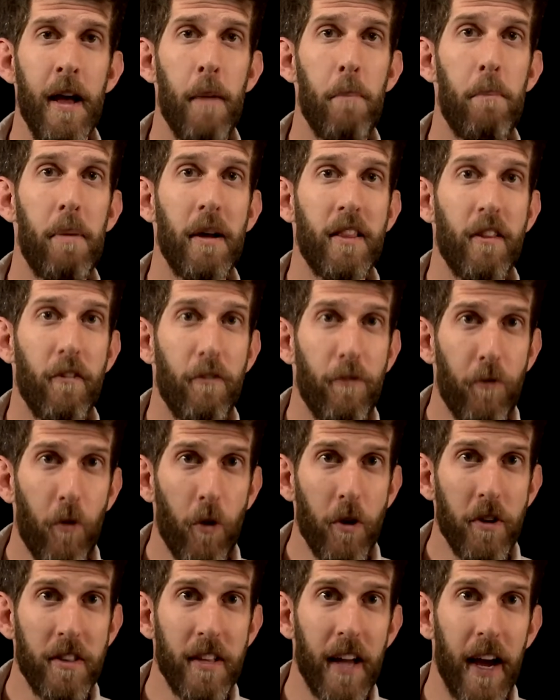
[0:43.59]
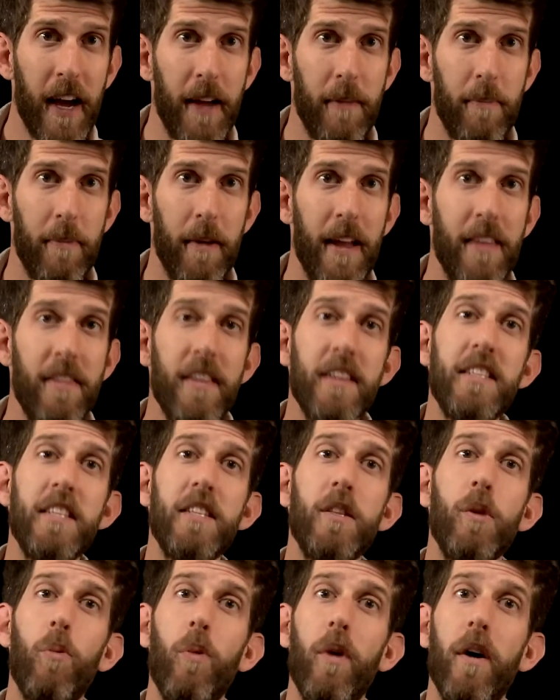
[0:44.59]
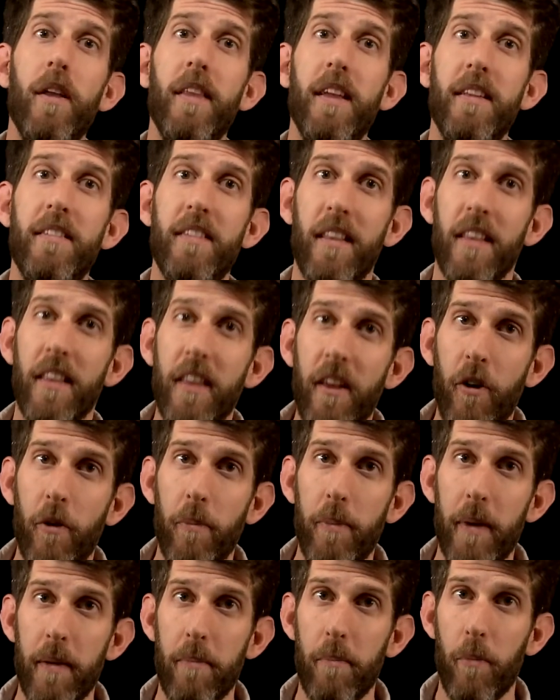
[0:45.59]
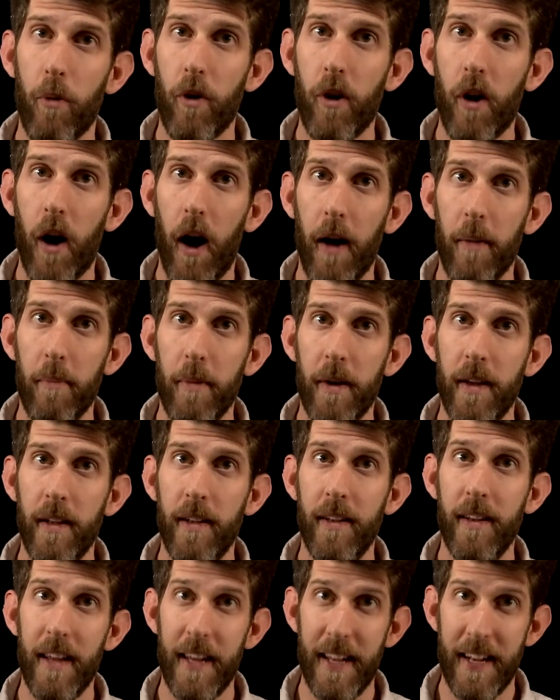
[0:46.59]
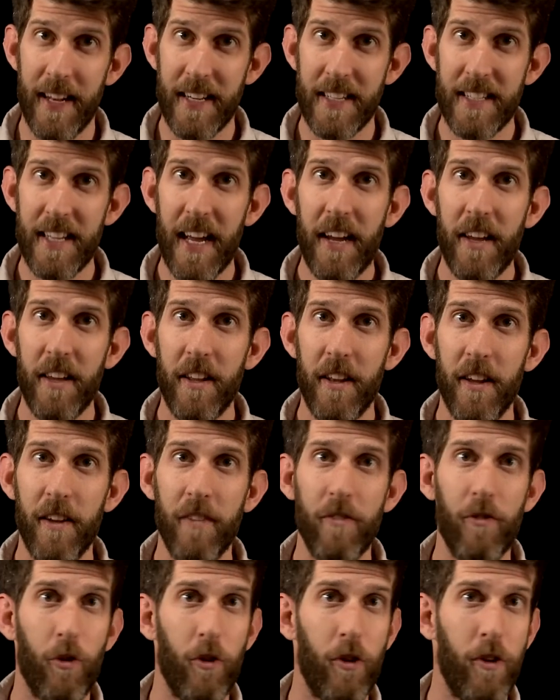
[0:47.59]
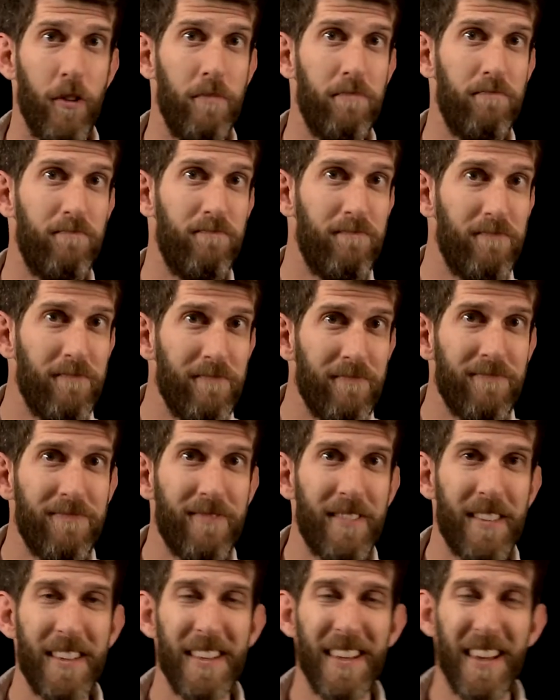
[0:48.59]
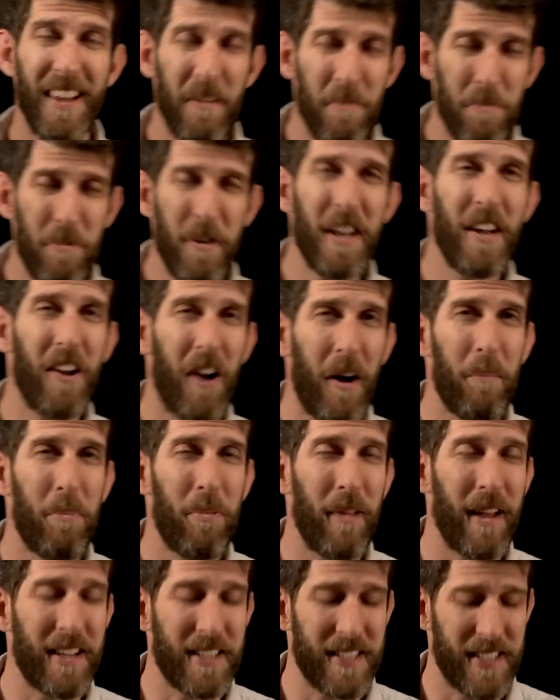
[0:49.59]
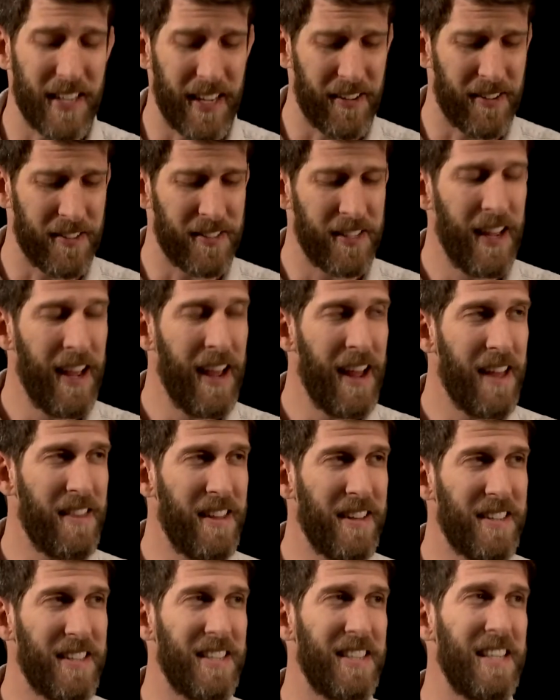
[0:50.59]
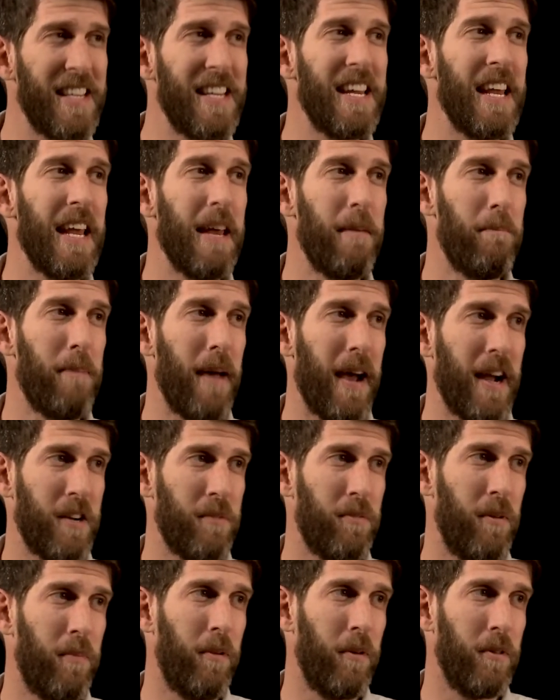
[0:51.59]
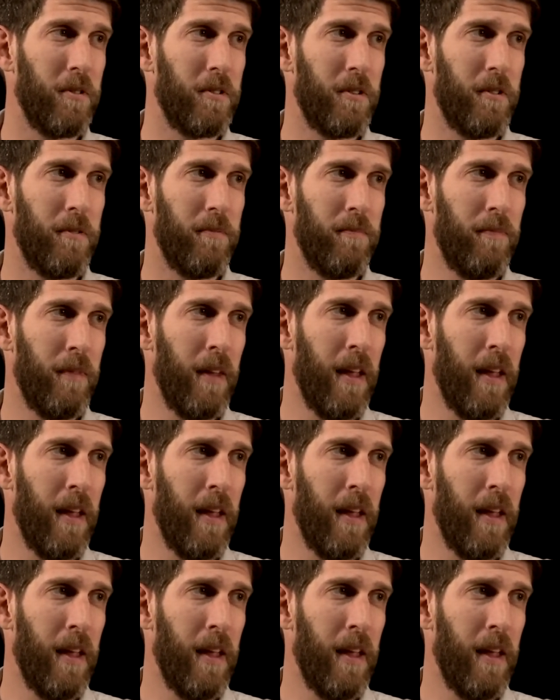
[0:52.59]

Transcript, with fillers: But the fourth type, and this is the one that's a little bit more common in executive or eh, pretty complex sales, this is the impact proposal.